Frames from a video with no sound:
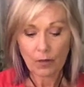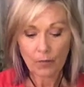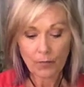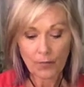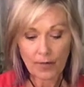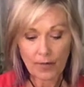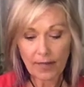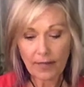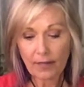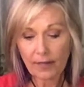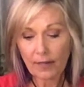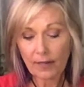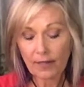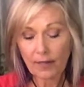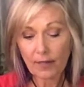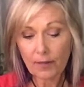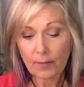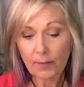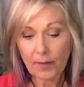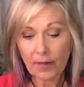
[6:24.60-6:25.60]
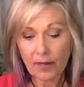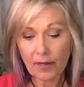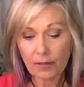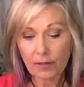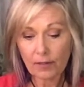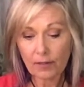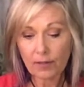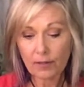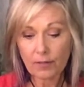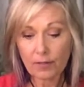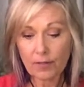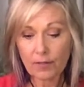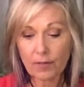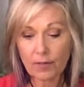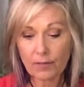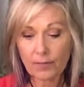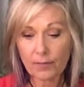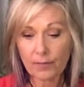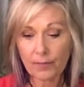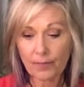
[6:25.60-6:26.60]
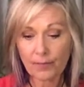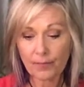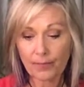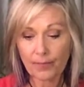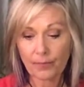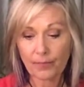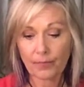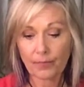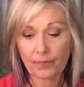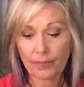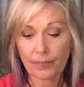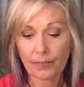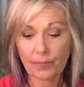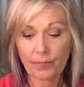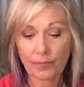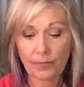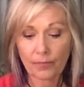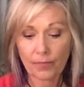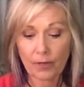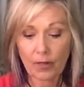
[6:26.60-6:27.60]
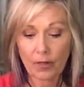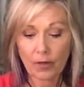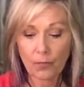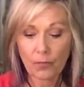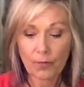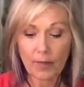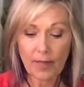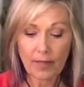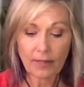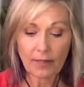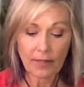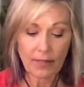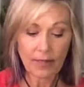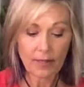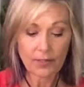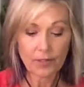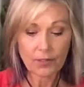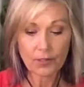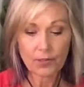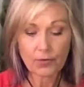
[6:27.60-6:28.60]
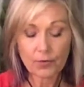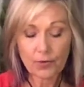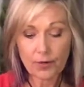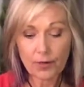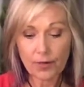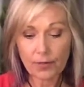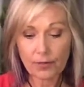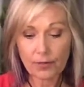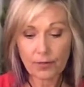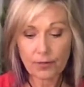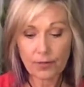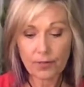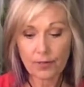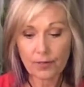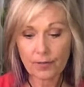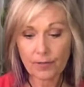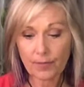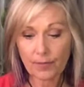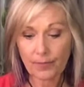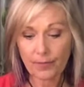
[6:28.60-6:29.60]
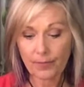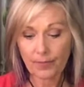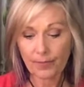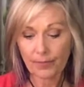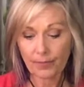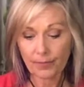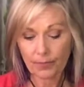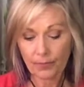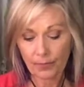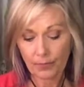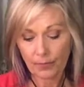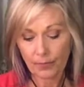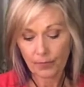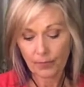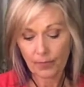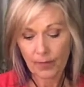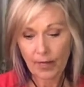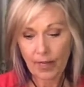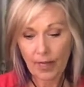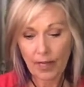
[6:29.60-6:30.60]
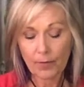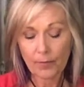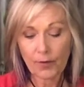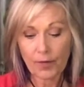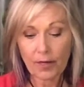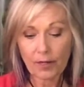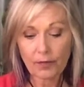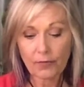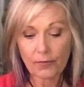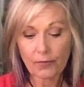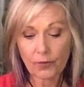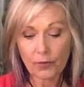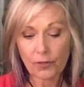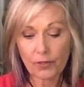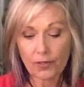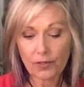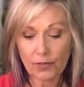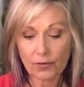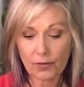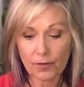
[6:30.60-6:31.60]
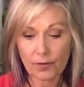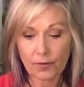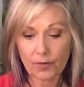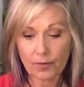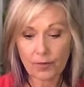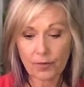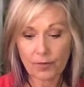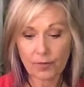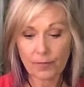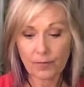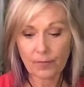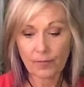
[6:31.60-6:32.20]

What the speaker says: We got the King of Pentacles. We got the Eight of Swords. And we got the Four of Swords.